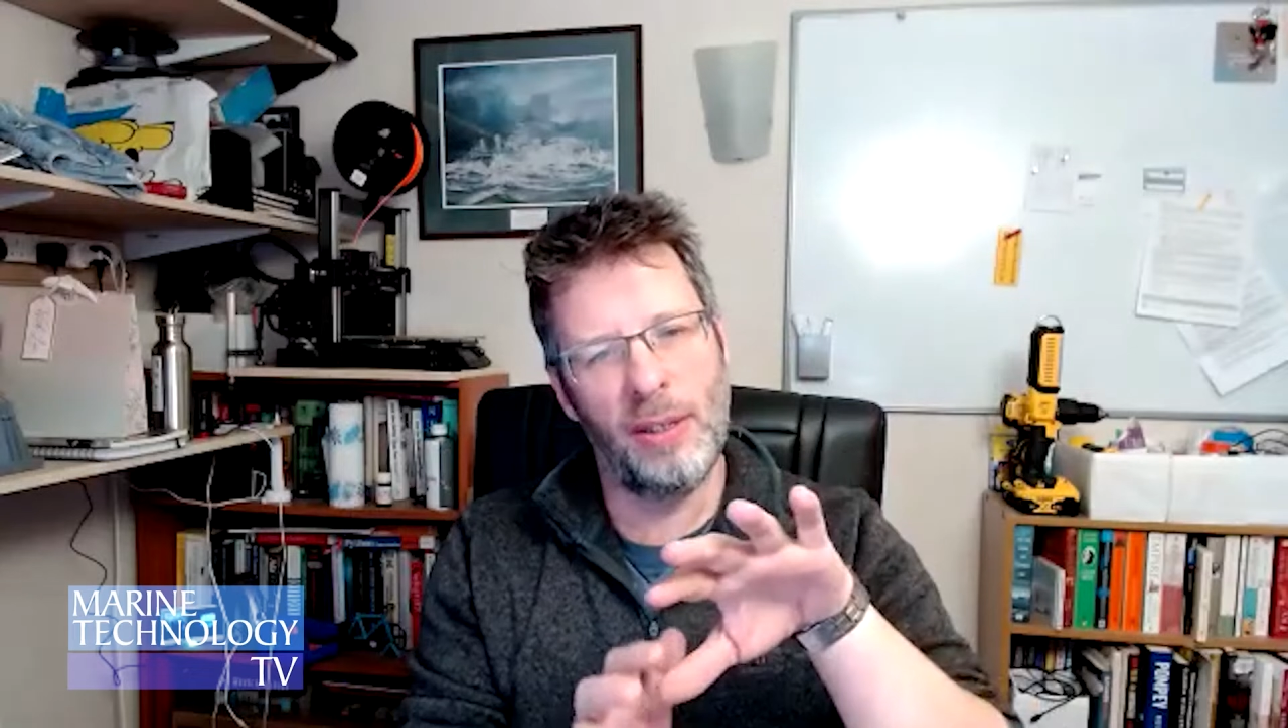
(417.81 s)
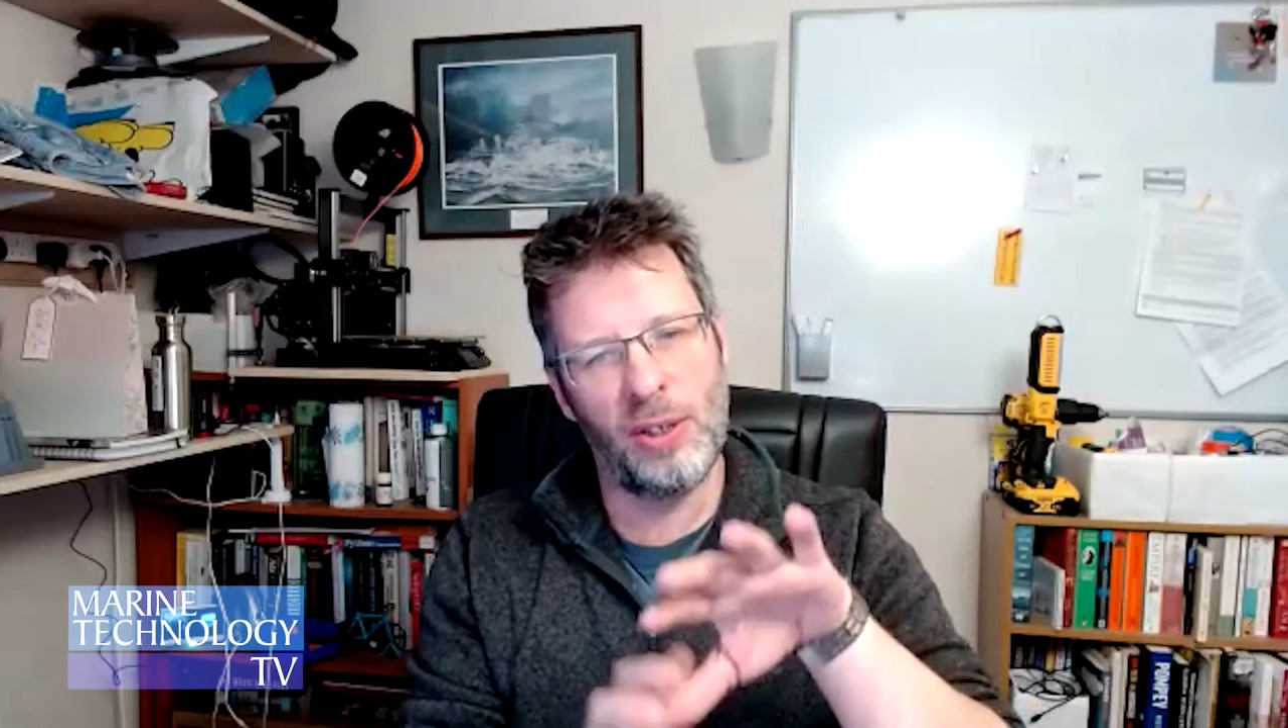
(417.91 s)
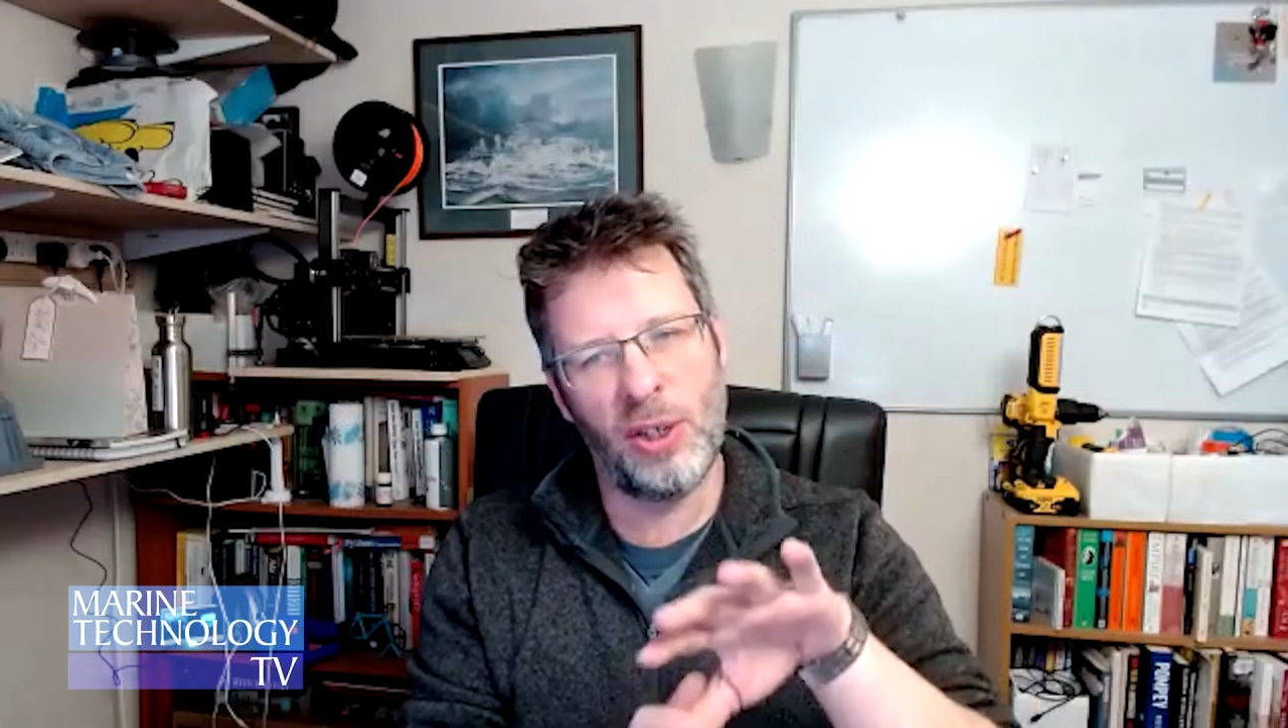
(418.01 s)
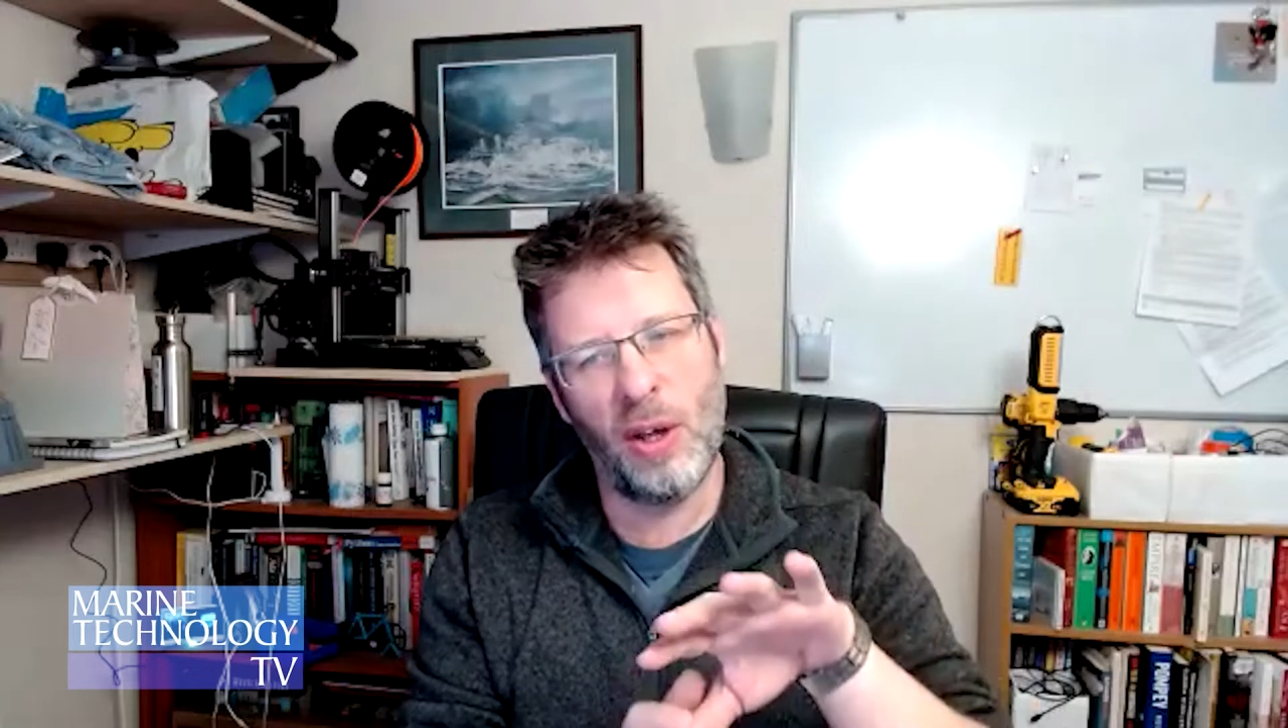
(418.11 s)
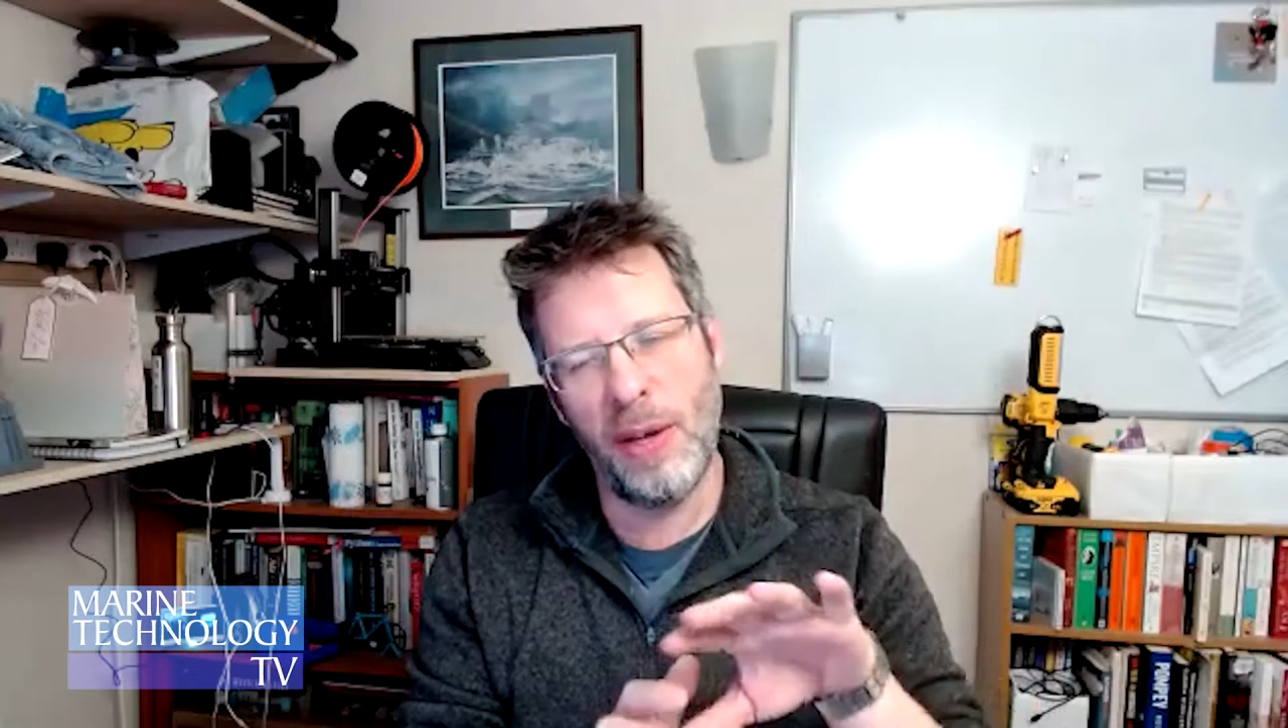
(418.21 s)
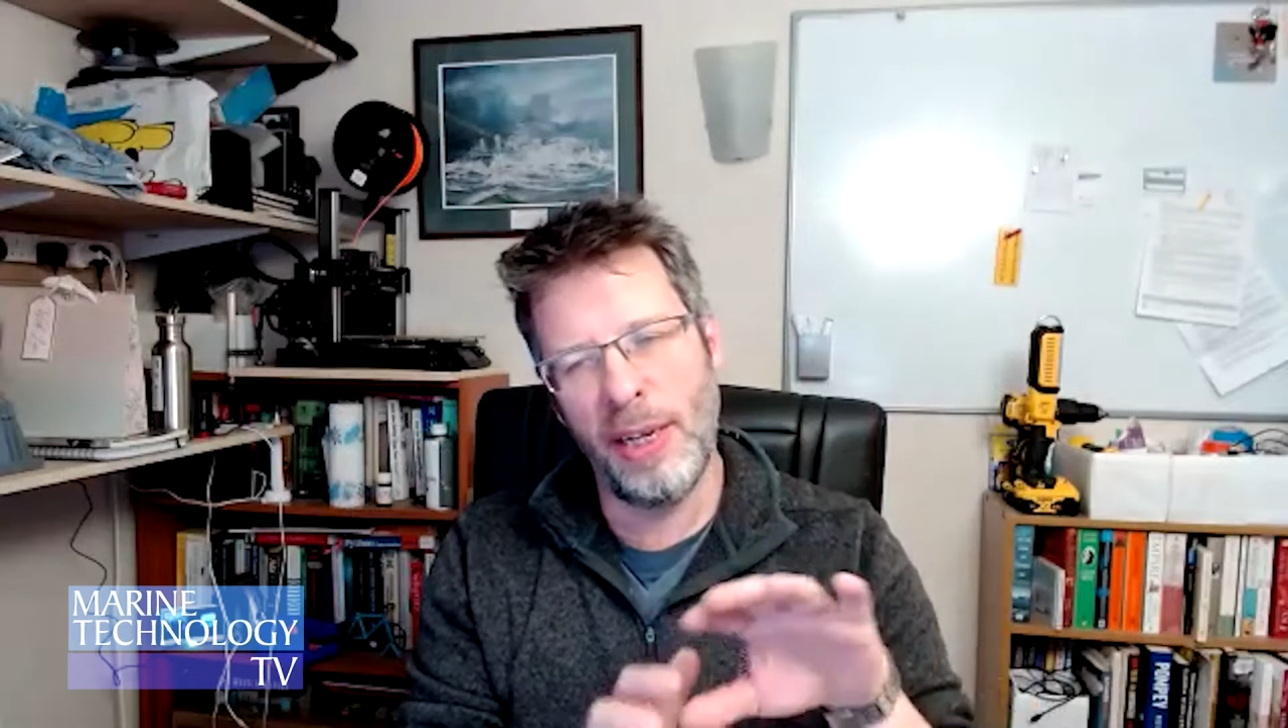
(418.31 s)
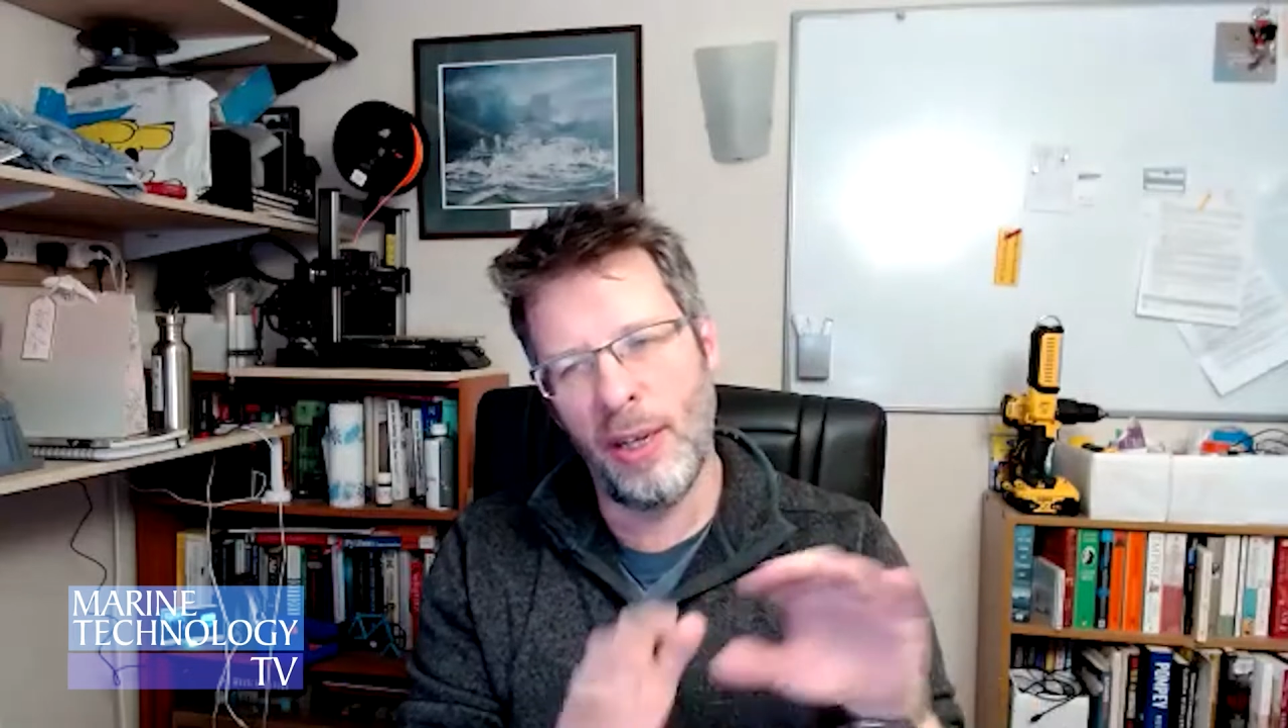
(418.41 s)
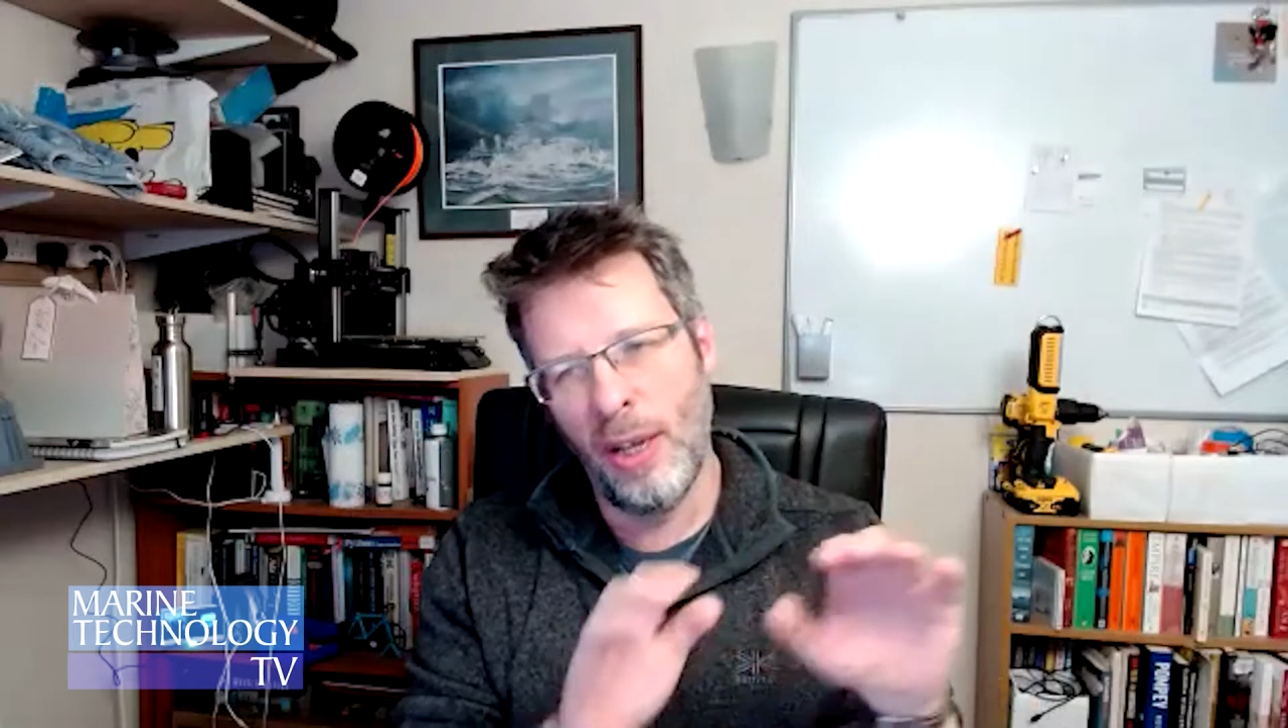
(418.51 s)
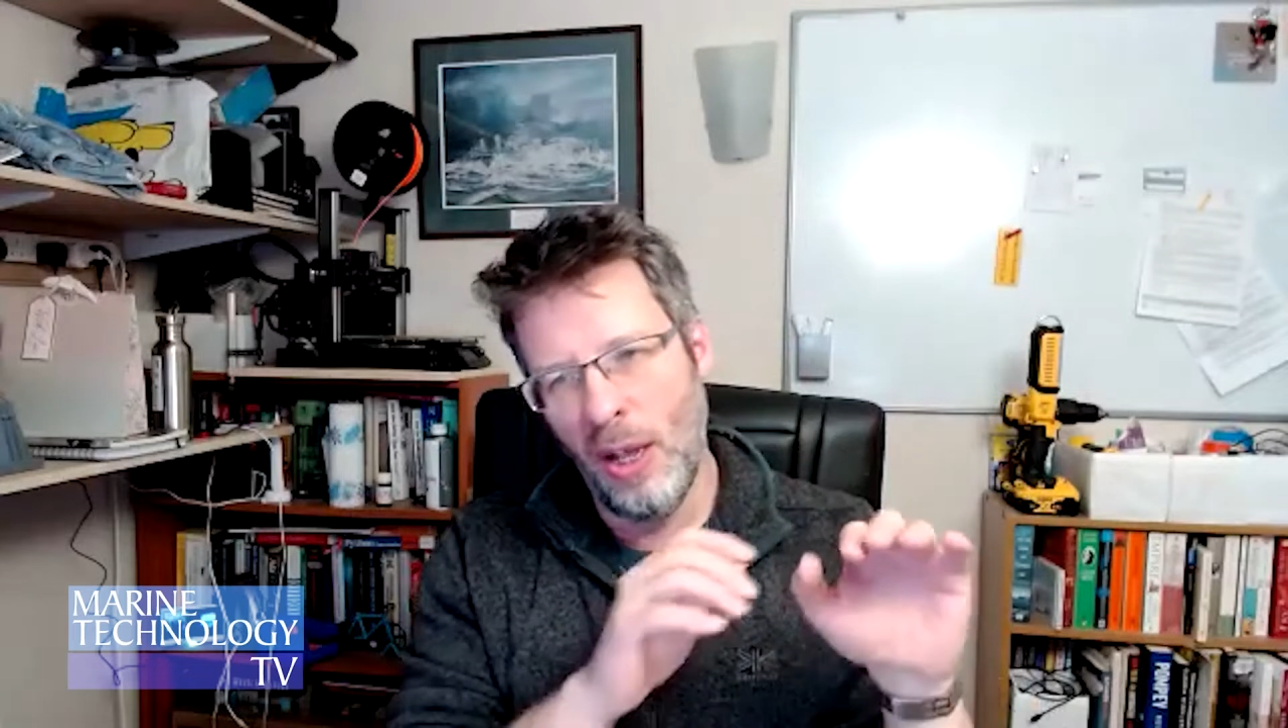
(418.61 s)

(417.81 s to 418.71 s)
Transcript: the side.